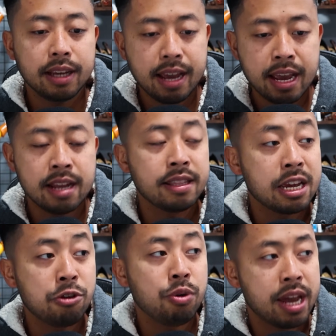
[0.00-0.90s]
and
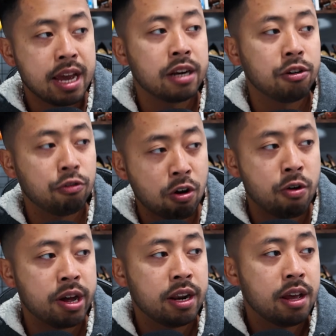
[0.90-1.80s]
that you can
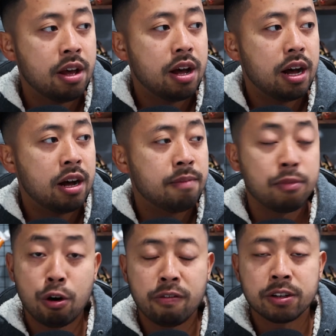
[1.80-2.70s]
grow it
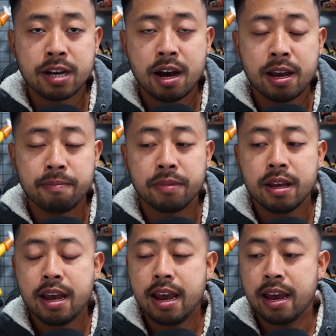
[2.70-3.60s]
over time.
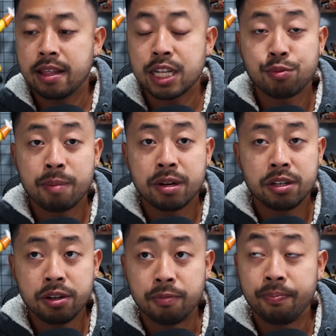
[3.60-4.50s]
And that's what I'm
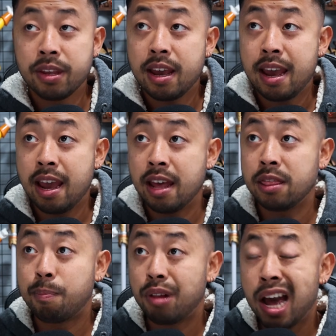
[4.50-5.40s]
going to do.
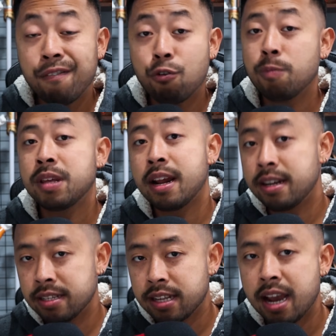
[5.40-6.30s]
And the platform that I
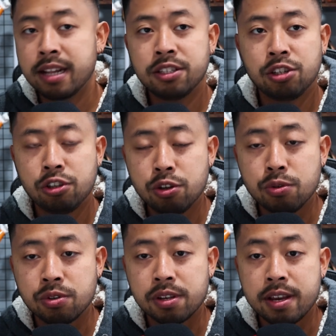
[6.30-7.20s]
decided to
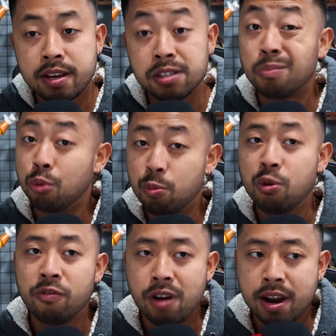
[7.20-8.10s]
use is
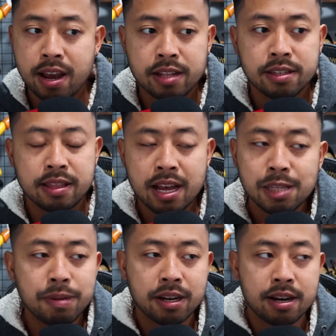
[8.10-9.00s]
Moomoo Finance. And
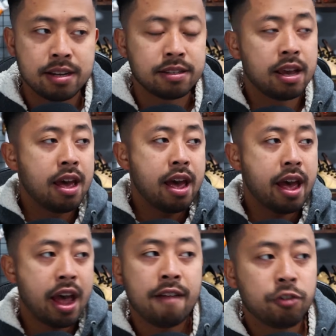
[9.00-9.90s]
that's because
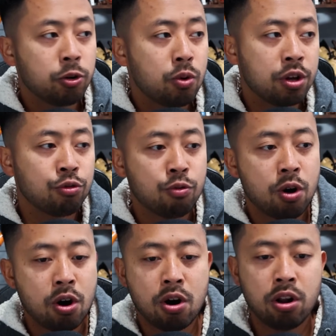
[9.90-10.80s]
after going
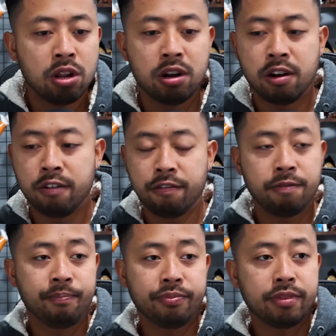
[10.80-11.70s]
through all of